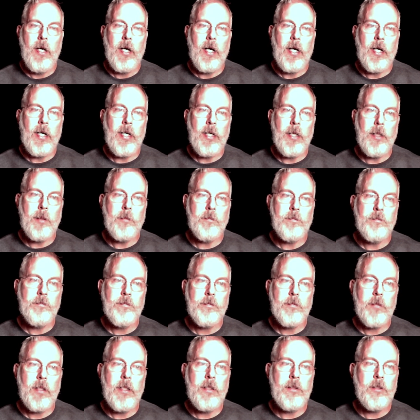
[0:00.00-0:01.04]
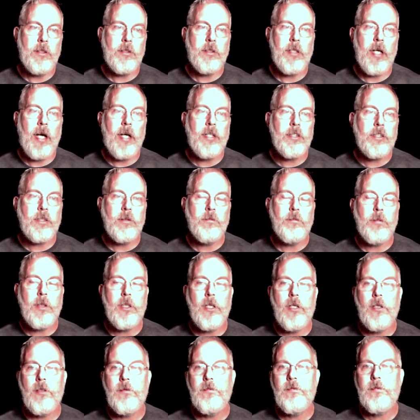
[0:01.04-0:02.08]
Um, and just ask them
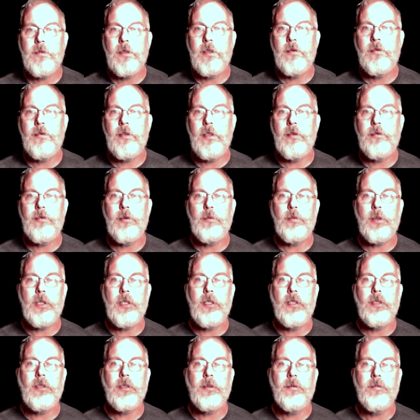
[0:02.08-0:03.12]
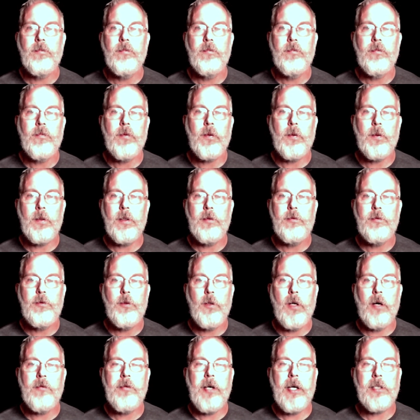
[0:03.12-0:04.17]
below if, if you please. Or if you
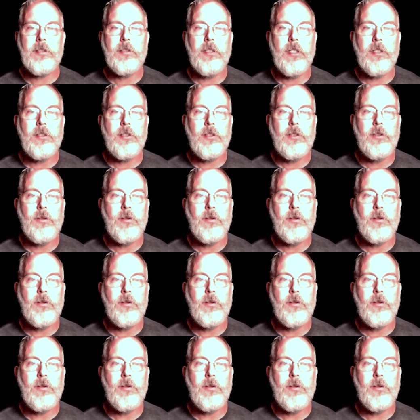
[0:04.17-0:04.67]
have access to